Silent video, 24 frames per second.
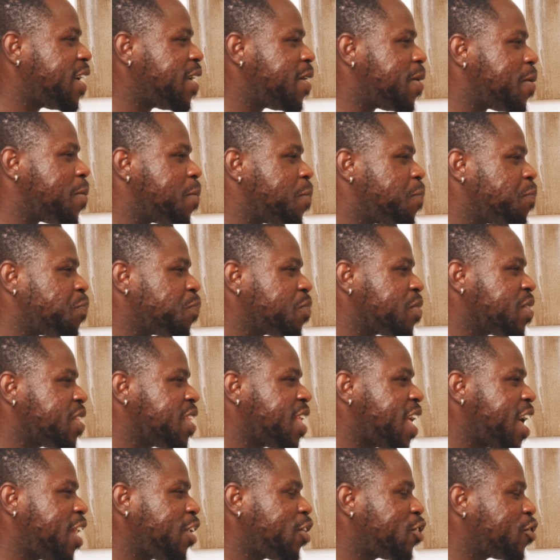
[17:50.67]
a
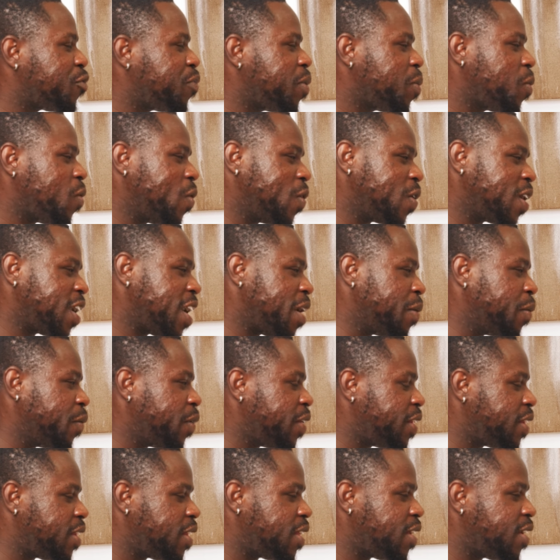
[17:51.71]
lot of people come
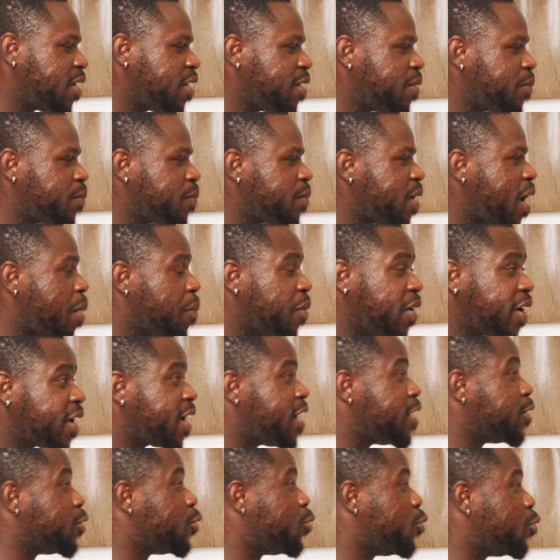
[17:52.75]
with, America
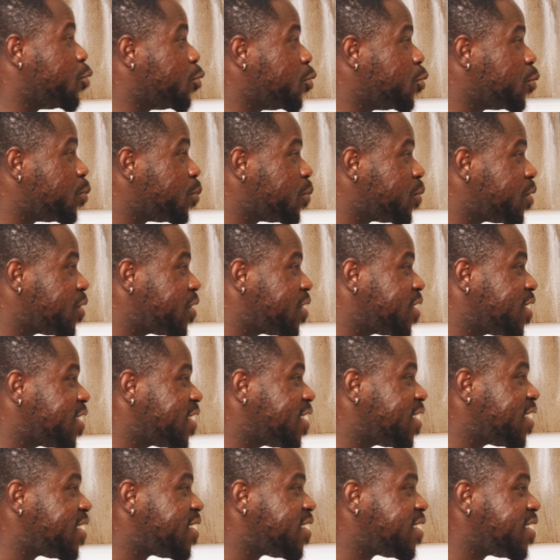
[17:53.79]
is doomed.
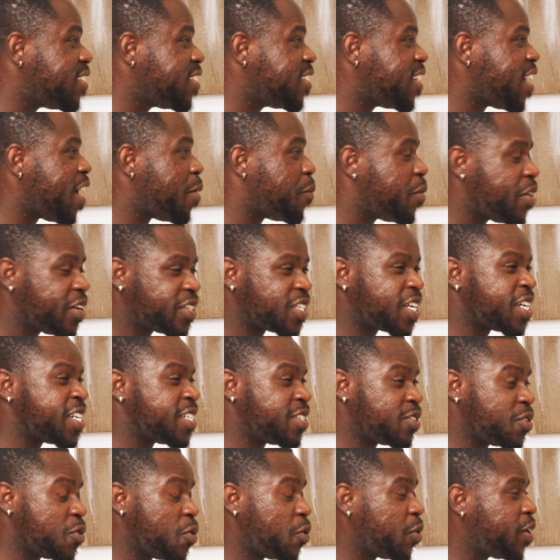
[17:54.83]
America
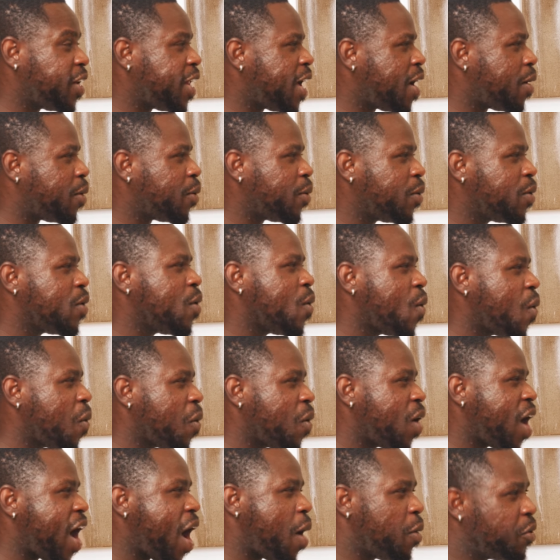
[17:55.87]
is going down.
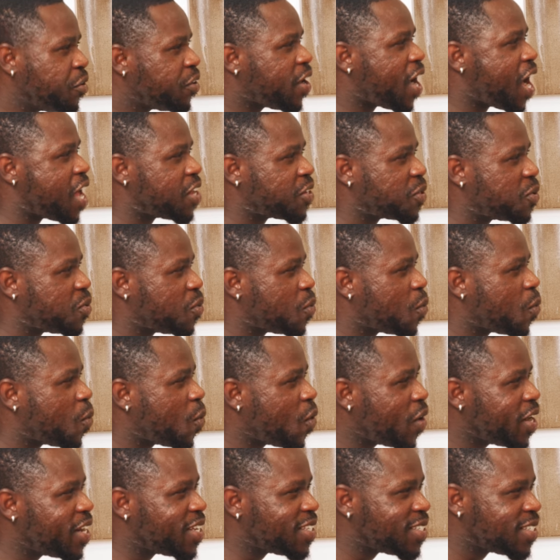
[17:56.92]
I want to ask you,
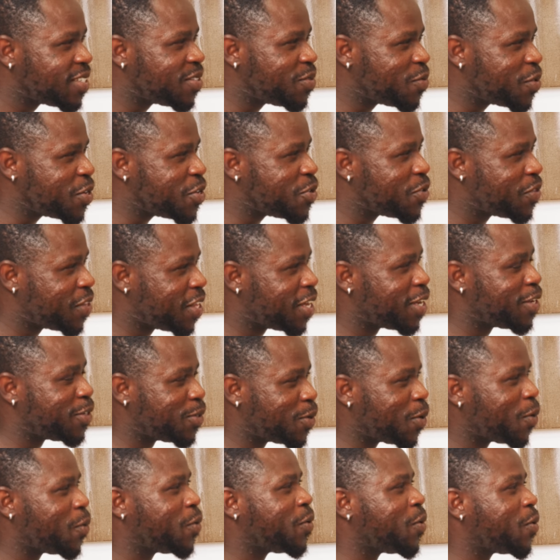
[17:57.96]
what do you think is
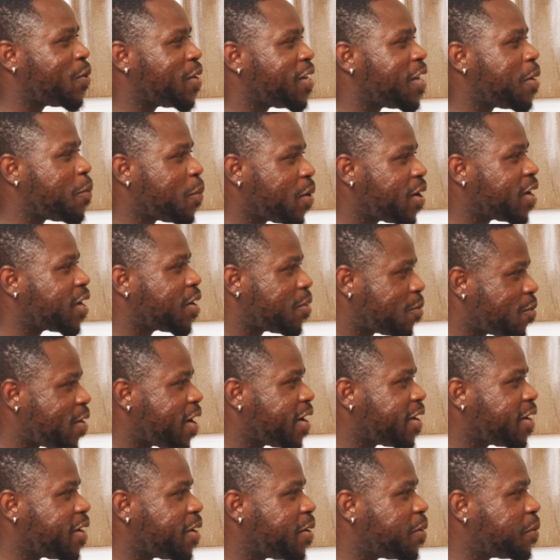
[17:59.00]
going on in America
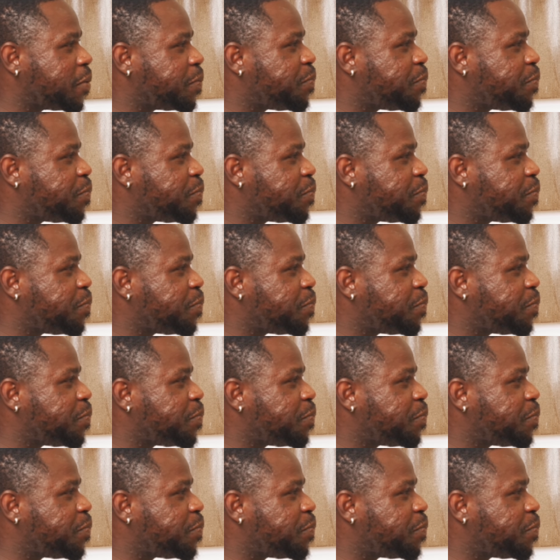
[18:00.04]
right now?